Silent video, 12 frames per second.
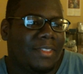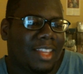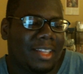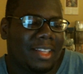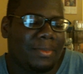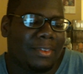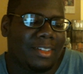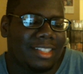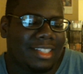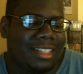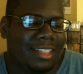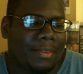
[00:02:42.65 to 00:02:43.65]

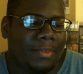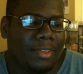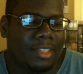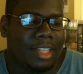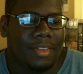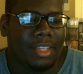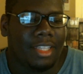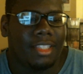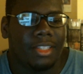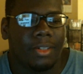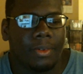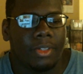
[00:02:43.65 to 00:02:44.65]
First off,
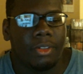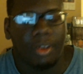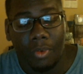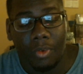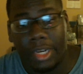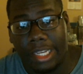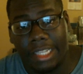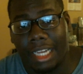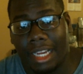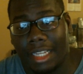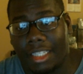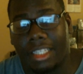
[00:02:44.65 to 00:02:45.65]
he's the one who avoided
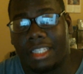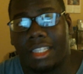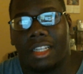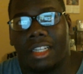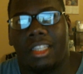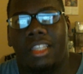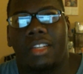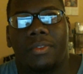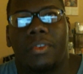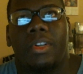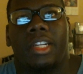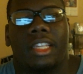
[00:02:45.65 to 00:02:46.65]

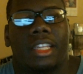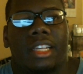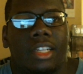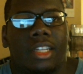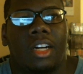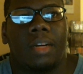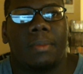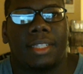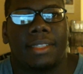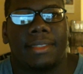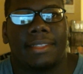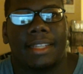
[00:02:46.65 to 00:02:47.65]
getting caught,
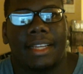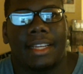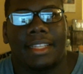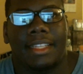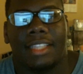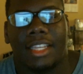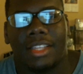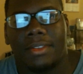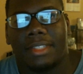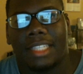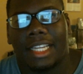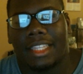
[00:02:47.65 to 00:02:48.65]
because they
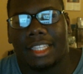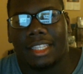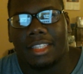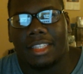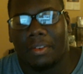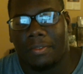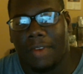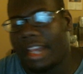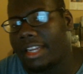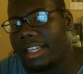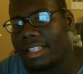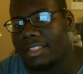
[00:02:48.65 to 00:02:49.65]
use like the
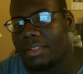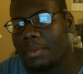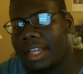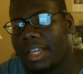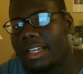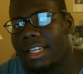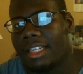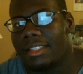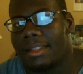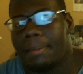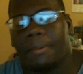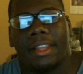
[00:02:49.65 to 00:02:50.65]
fighting as a way to kind
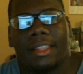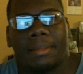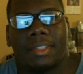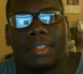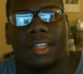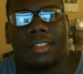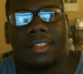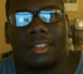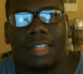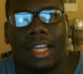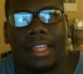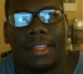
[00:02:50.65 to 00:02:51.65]
of separate themselves. So
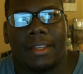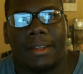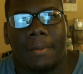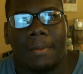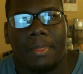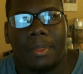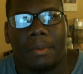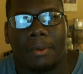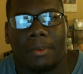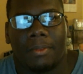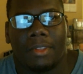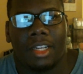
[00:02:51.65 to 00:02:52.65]
like,
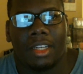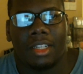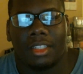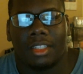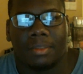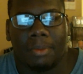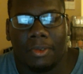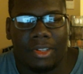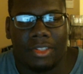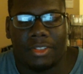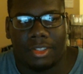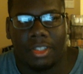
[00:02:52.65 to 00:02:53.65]

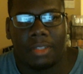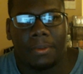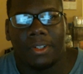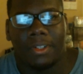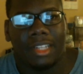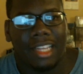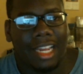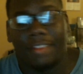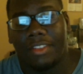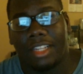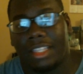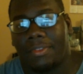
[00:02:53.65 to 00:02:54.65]
Professor Juniper. I
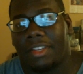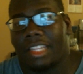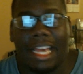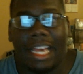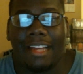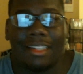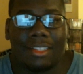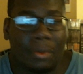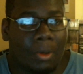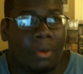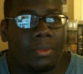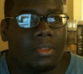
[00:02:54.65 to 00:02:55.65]
even like the fact that Ash
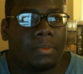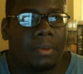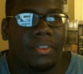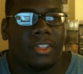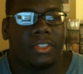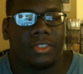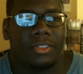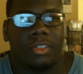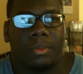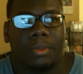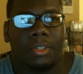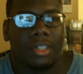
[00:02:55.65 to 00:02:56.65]
quotes Professor
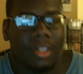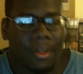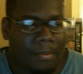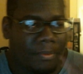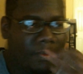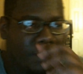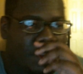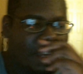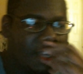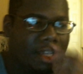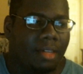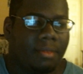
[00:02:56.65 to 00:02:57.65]
Juniper,
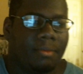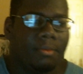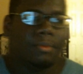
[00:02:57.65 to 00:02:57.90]
and